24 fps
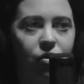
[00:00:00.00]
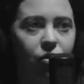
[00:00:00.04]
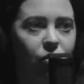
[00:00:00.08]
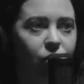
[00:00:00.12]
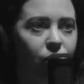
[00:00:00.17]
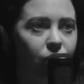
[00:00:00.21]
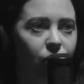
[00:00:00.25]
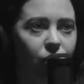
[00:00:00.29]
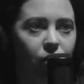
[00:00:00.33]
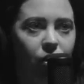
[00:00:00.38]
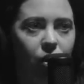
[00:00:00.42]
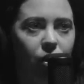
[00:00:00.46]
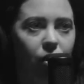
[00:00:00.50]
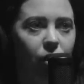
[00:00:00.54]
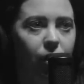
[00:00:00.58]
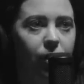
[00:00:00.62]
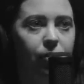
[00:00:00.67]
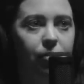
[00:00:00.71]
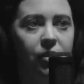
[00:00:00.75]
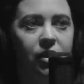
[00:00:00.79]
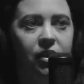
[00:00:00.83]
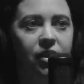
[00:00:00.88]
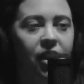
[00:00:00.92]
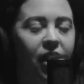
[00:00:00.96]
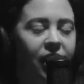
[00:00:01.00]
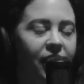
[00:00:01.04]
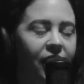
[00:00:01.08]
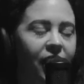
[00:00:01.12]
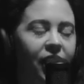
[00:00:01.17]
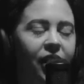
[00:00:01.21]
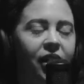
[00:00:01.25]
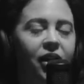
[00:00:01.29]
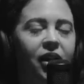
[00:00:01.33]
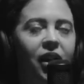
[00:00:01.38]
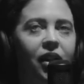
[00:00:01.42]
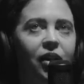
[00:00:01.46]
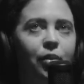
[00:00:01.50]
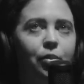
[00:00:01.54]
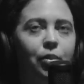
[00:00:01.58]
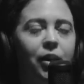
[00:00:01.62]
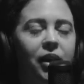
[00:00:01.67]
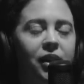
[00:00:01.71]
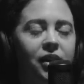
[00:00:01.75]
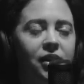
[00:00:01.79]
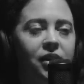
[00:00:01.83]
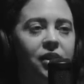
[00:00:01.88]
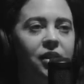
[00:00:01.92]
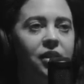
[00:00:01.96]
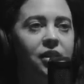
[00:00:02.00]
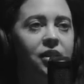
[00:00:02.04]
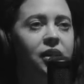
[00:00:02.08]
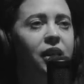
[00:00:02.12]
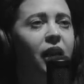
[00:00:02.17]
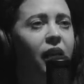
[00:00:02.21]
or you know, in Mes Aynak and other places?"